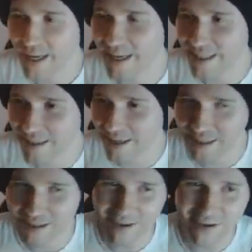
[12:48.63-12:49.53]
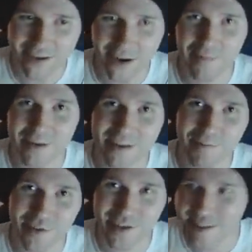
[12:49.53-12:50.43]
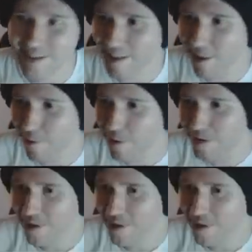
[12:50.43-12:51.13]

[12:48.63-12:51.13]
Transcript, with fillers: It's a good job she's pretty slow.